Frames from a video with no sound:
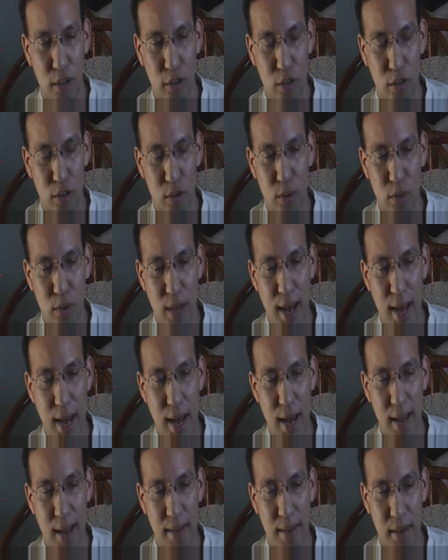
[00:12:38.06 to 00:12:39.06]
do
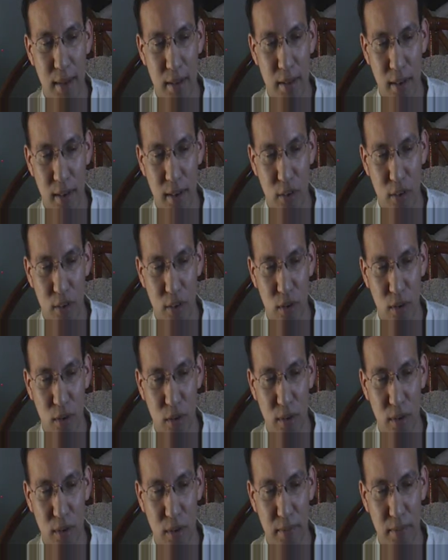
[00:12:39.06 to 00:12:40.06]
Kai. I'm not entirely
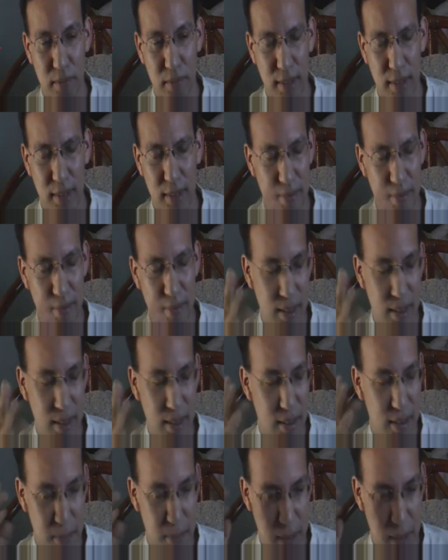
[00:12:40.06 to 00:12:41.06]
sure.
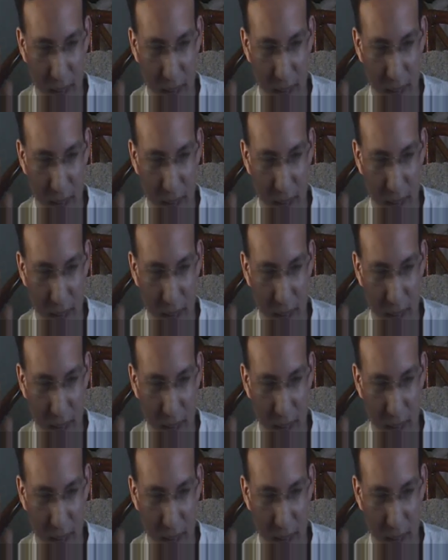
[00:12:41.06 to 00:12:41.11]
It's a big